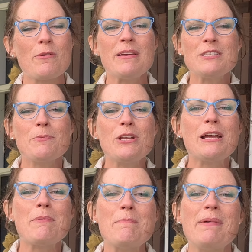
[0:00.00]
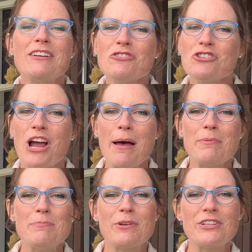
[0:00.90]
it means putting up a metal shop
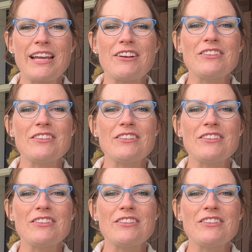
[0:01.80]
and building out a